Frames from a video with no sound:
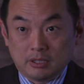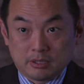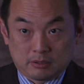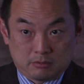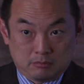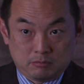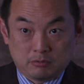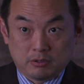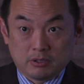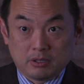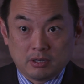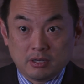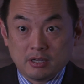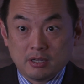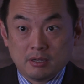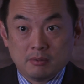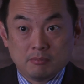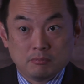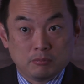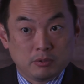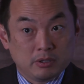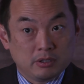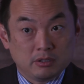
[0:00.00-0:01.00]
like where I
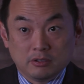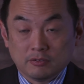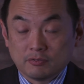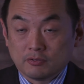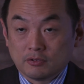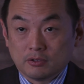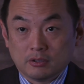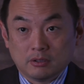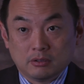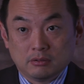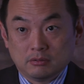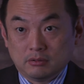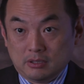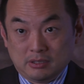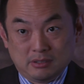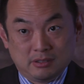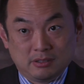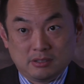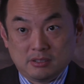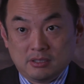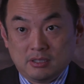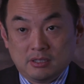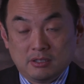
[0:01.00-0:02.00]
am, where you've got, as
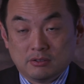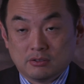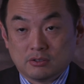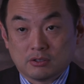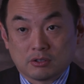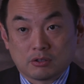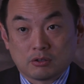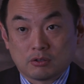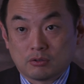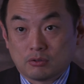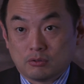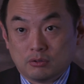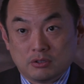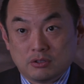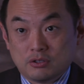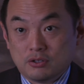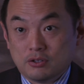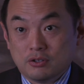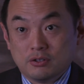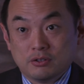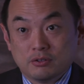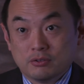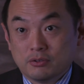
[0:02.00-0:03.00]
I said, it's a
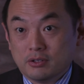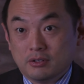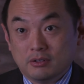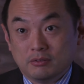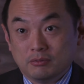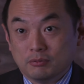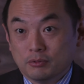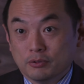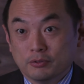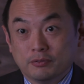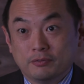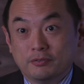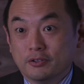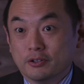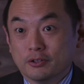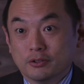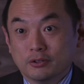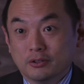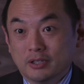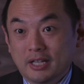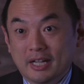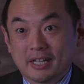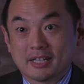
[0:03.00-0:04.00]
quaternary
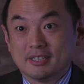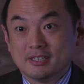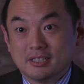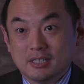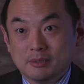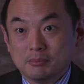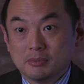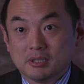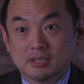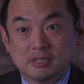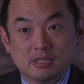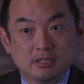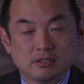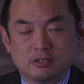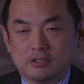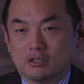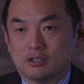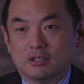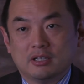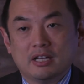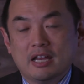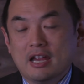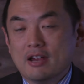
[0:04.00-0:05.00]
referral academic centre, so
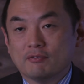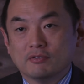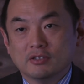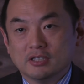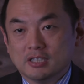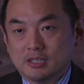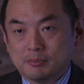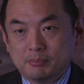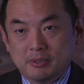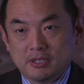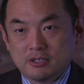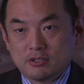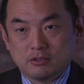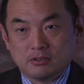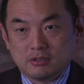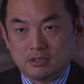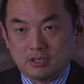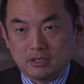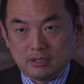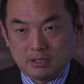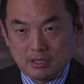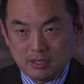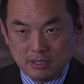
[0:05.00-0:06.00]
you've got every
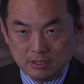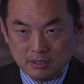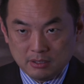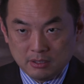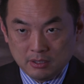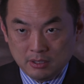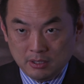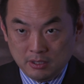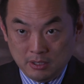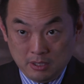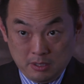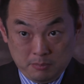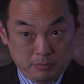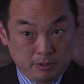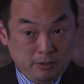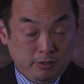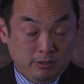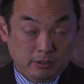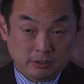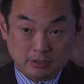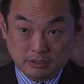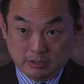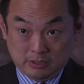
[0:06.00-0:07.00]
specialty there, you
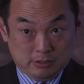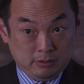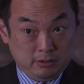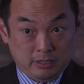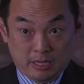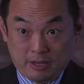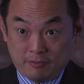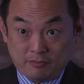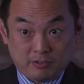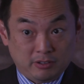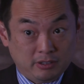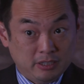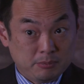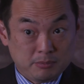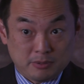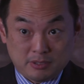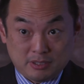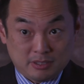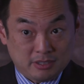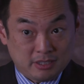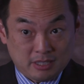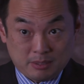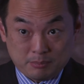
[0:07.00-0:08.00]
only still have a
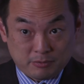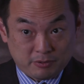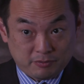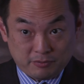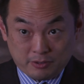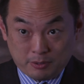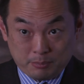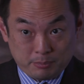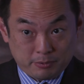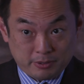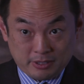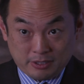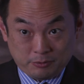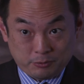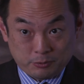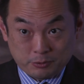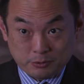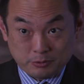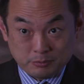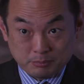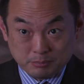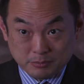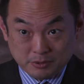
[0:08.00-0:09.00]
limited number of operating
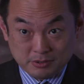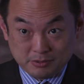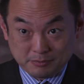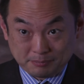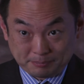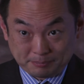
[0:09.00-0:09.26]
rooms.